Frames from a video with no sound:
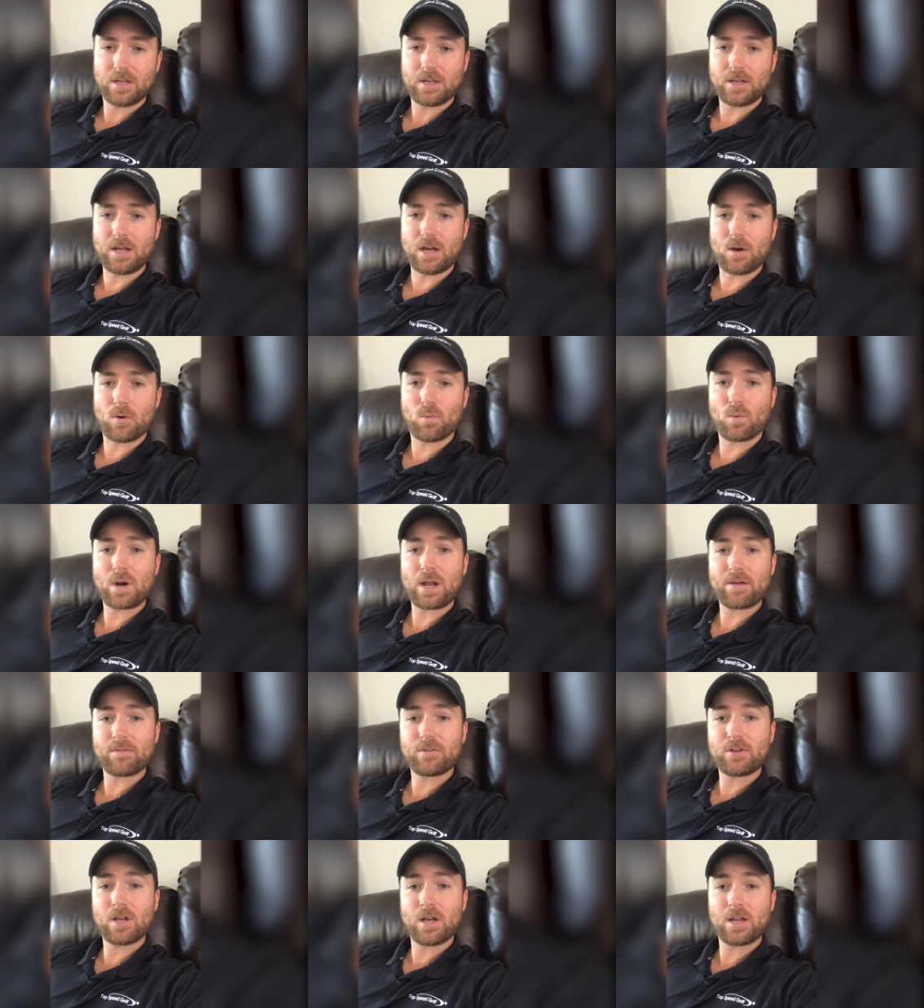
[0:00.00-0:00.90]
Now, what
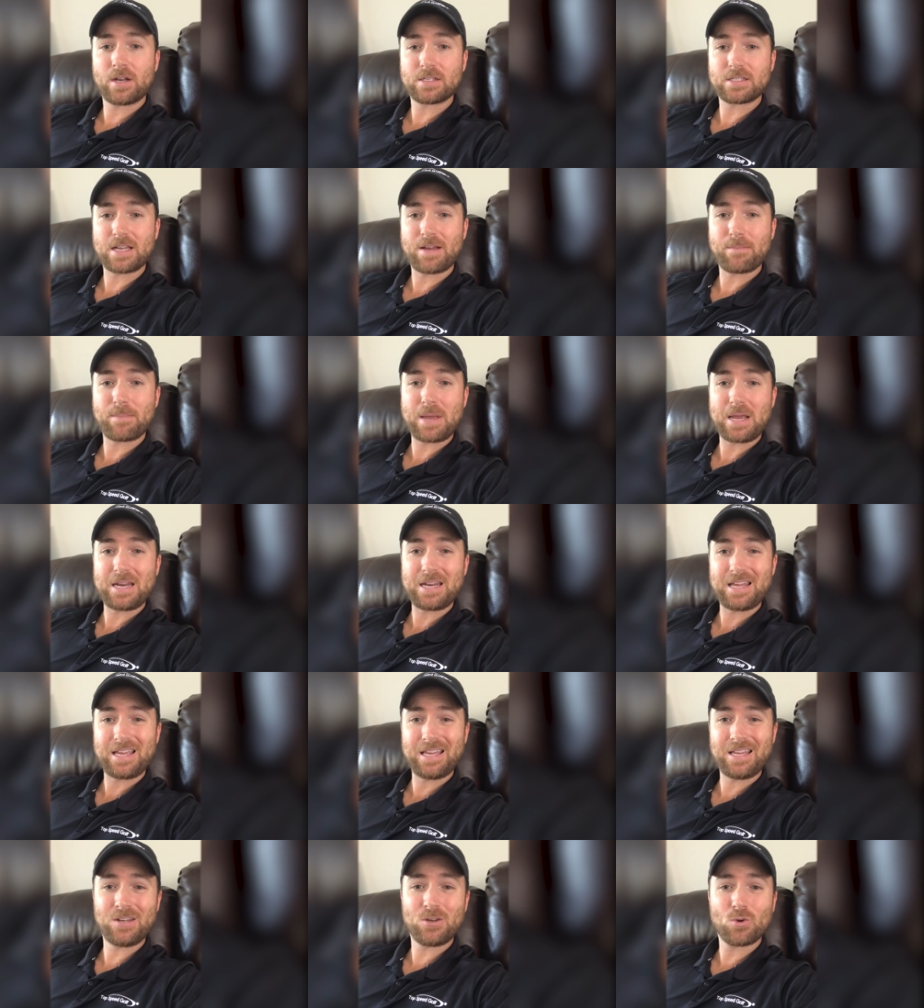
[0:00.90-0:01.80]
I've done is I've made
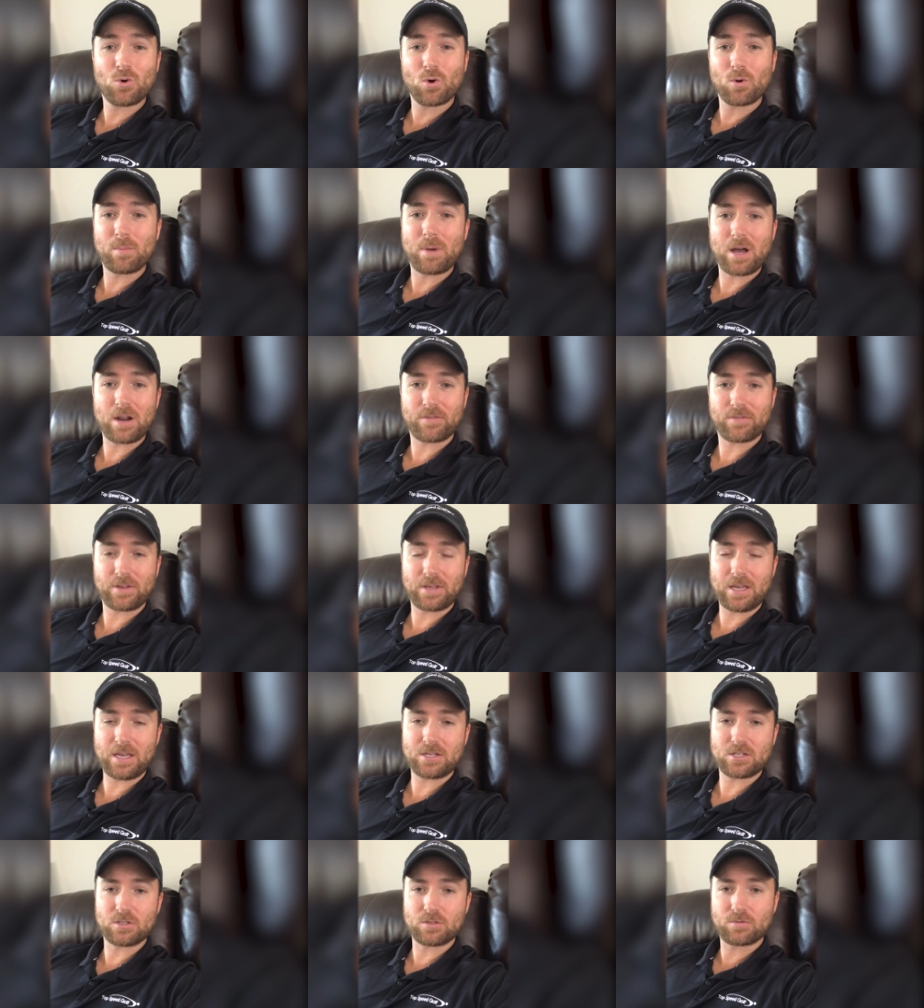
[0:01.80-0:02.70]
indoor
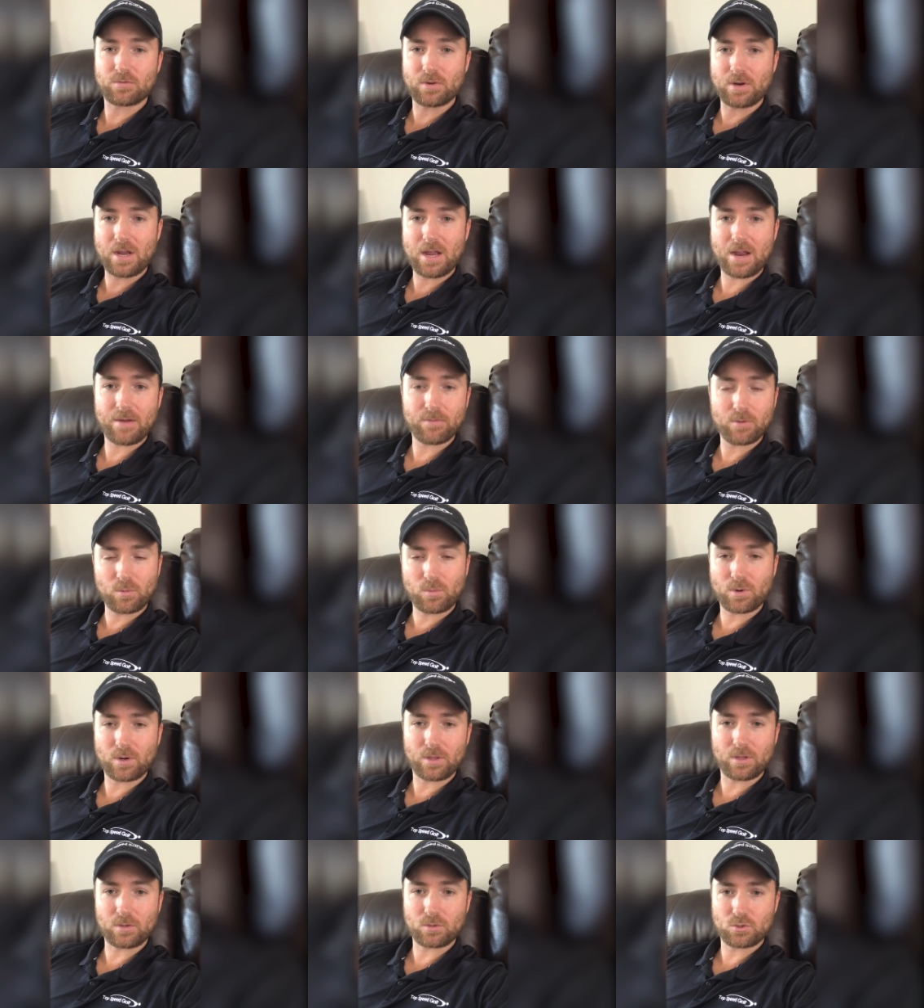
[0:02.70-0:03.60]
modifications for every
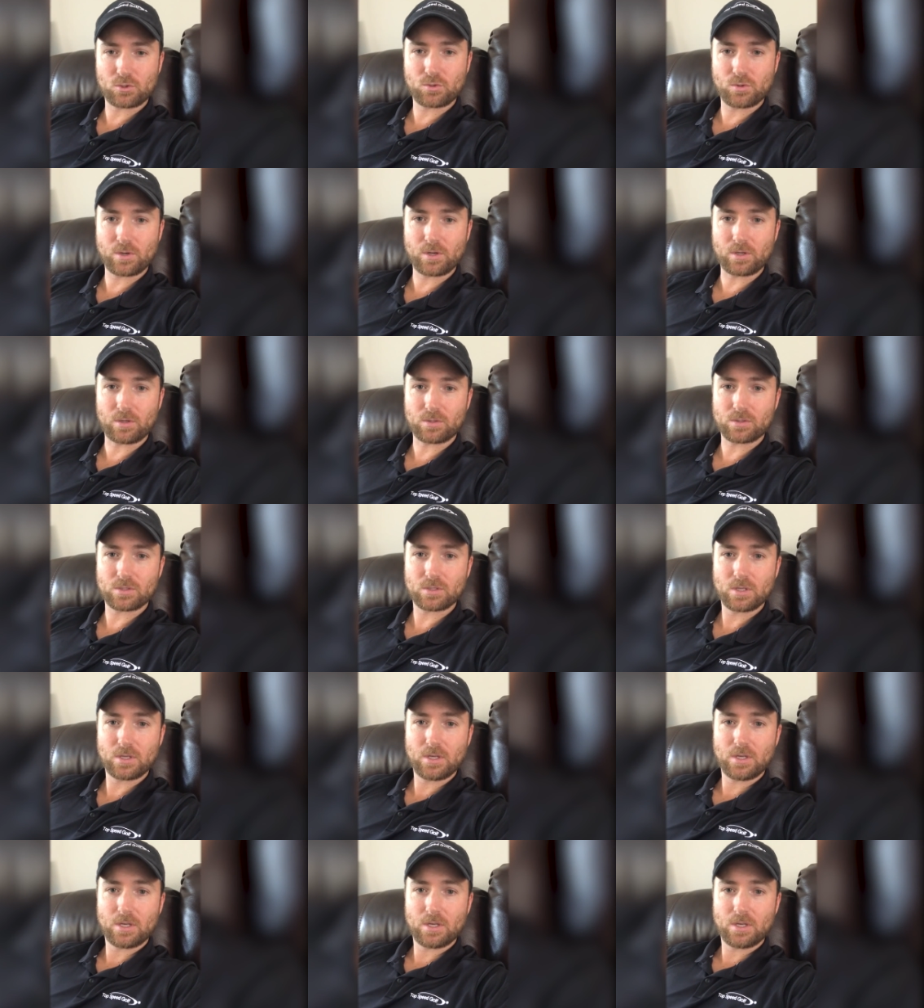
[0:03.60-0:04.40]
one of those drills.